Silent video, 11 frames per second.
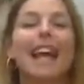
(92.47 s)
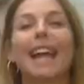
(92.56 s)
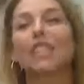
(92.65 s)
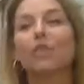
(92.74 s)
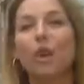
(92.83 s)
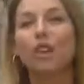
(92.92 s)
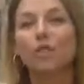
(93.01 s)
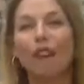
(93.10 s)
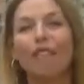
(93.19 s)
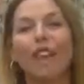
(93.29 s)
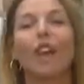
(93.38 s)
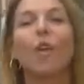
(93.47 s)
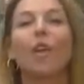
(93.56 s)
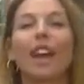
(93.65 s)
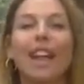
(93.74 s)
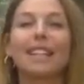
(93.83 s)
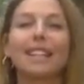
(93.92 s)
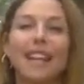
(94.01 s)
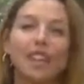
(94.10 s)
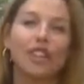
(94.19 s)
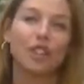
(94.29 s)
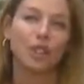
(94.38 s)
against drug trafficking
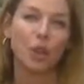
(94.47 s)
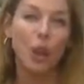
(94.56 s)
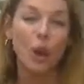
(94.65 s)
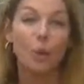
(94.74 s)
organizations